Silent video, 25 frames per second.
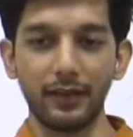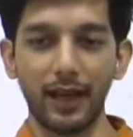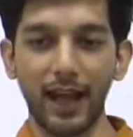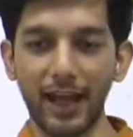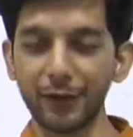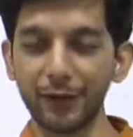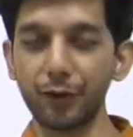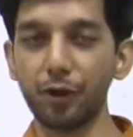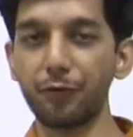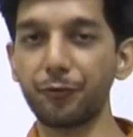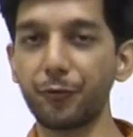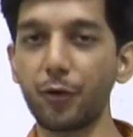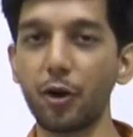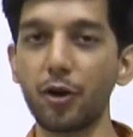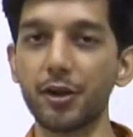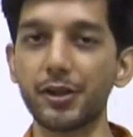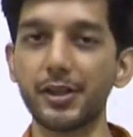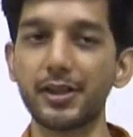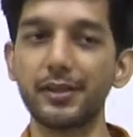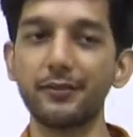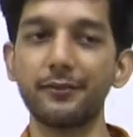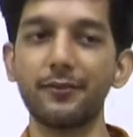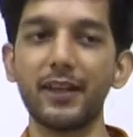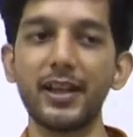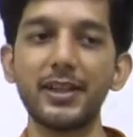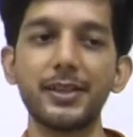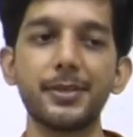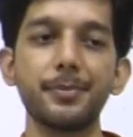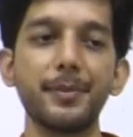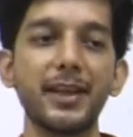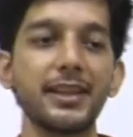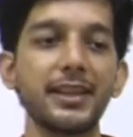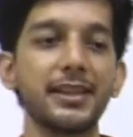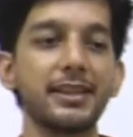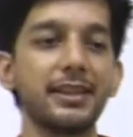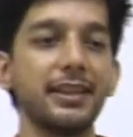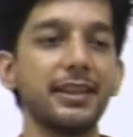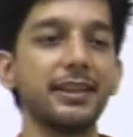And of course, once
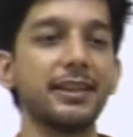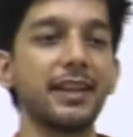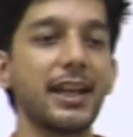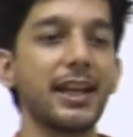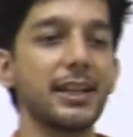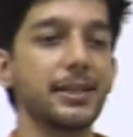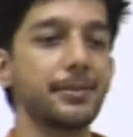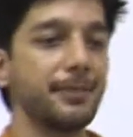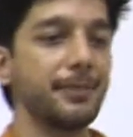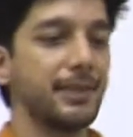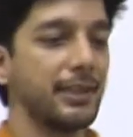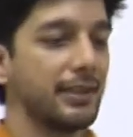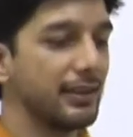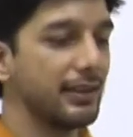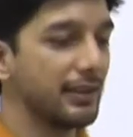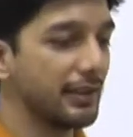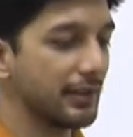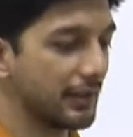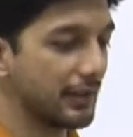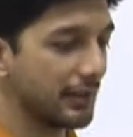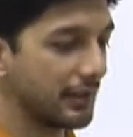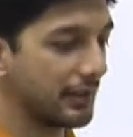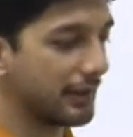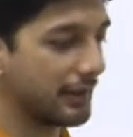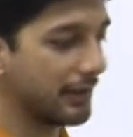my state has been